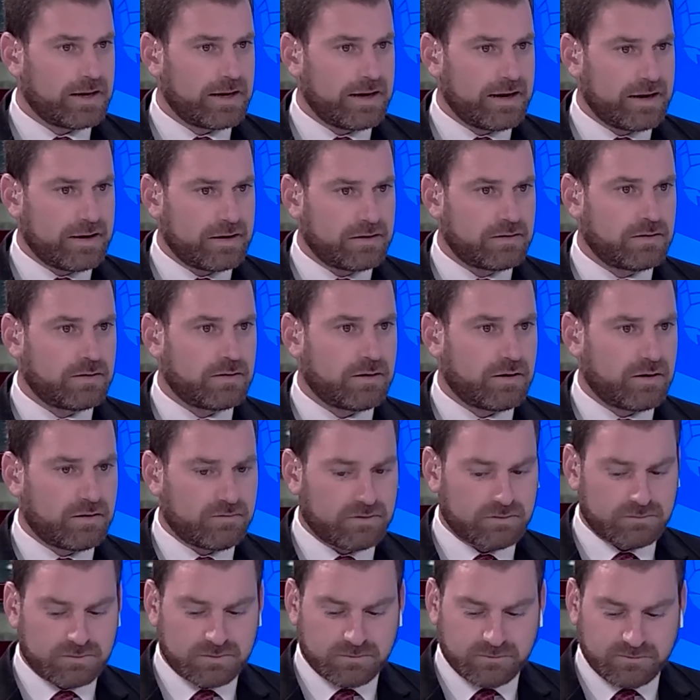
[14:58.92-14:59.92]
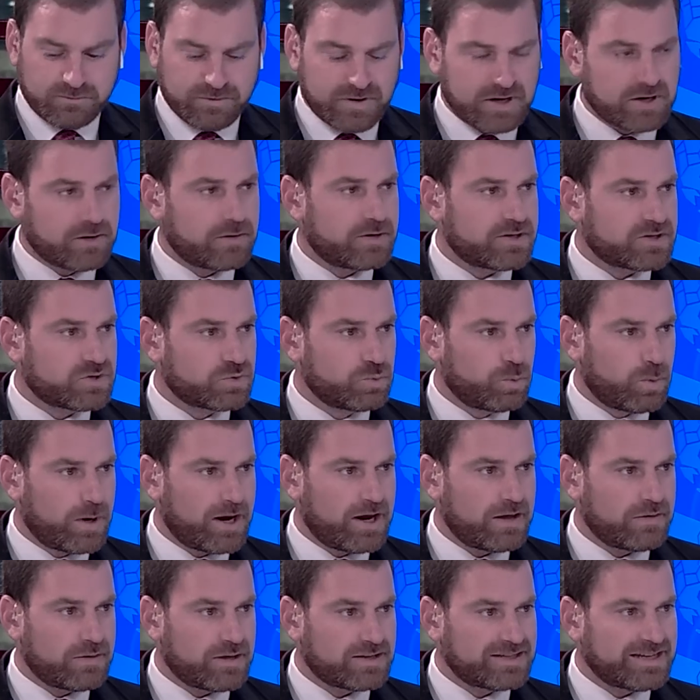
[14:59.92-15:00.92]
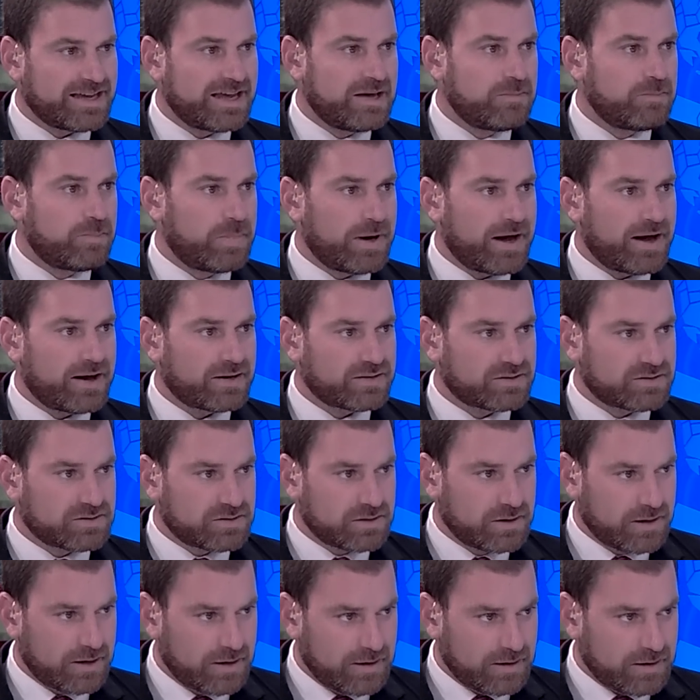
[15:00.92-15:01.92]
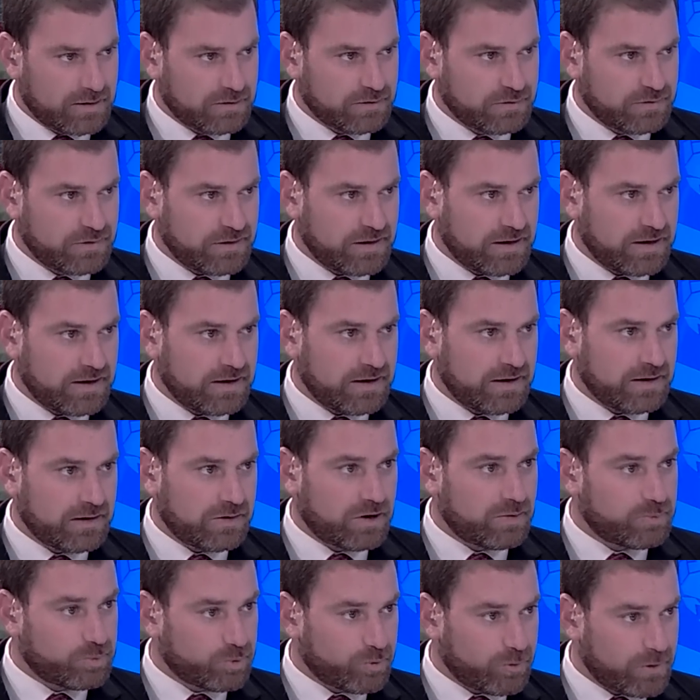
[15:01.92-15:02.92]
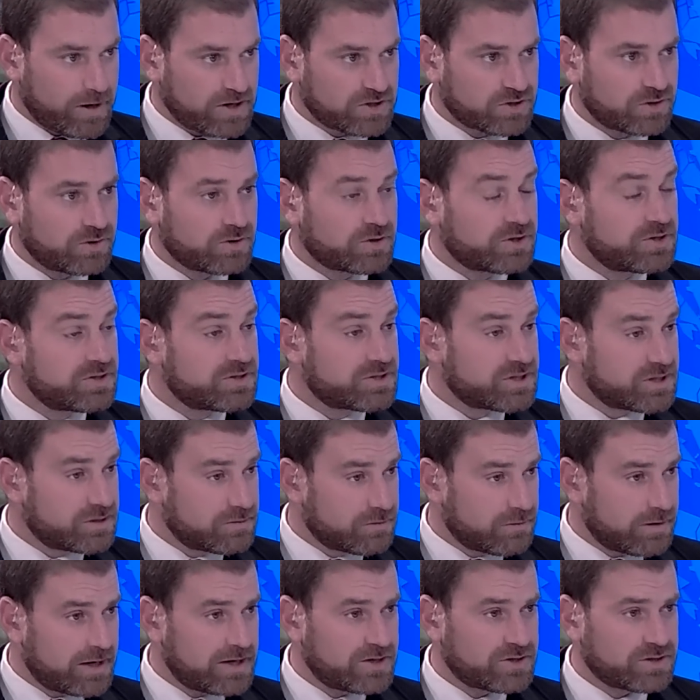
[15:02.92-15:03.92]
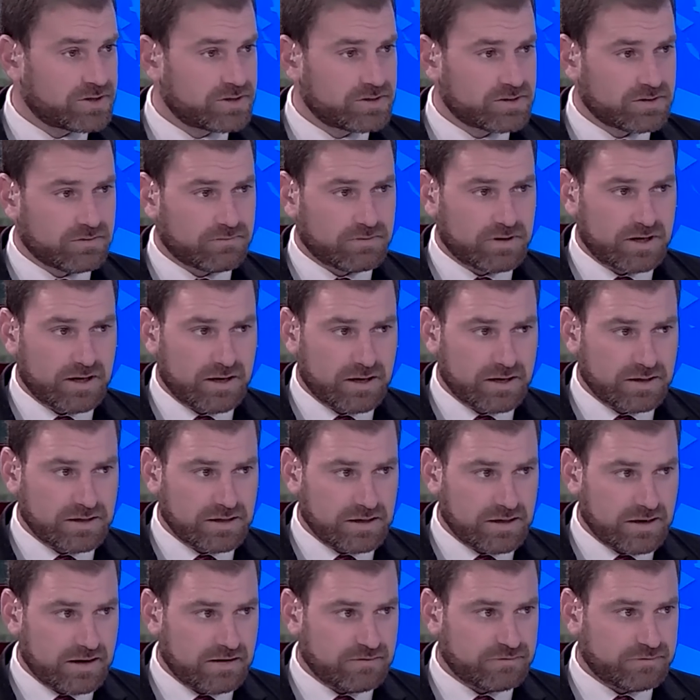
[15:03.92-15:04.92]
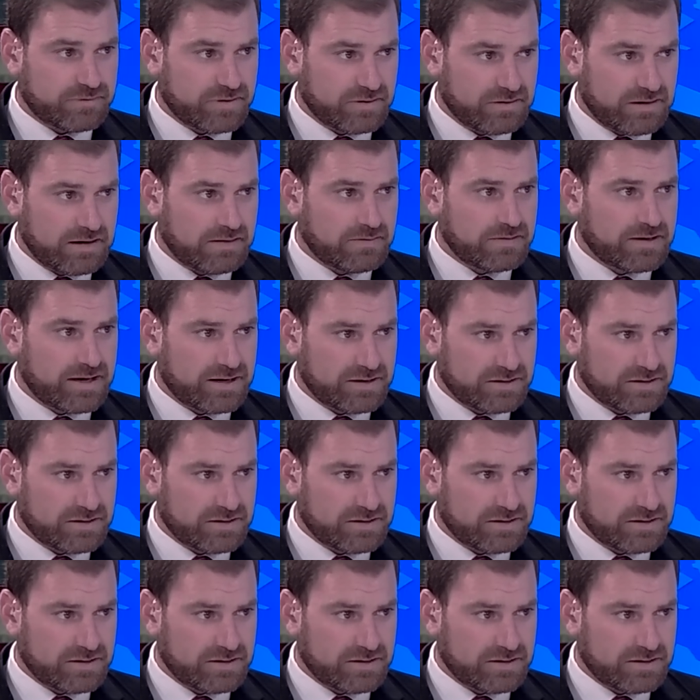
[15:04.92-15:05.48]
in a vigorous way that impacts the operational considerations of the IDF. And